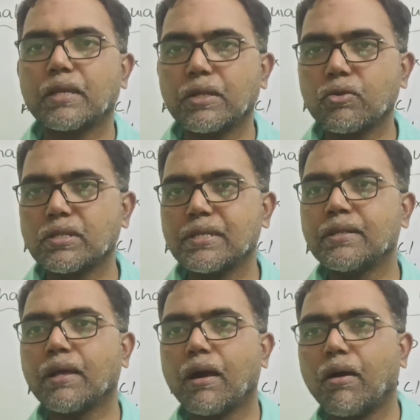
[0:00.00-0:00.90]

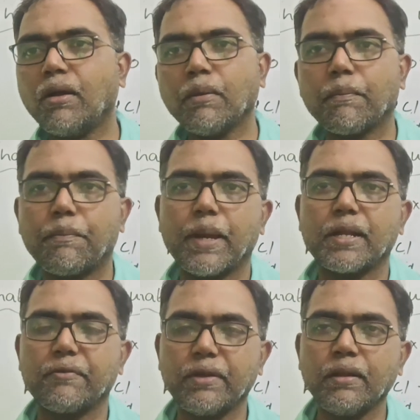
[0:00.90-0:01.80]
kerosene or
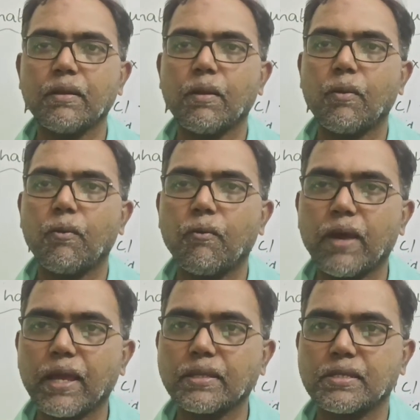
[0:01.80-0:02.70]
paraffin
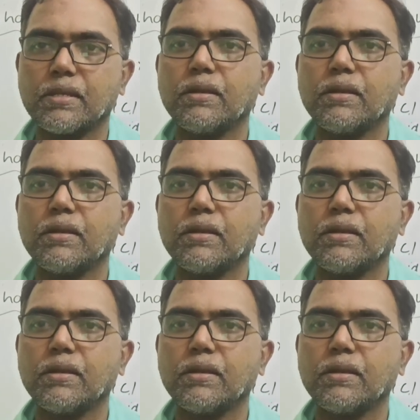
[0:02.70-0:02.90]
wax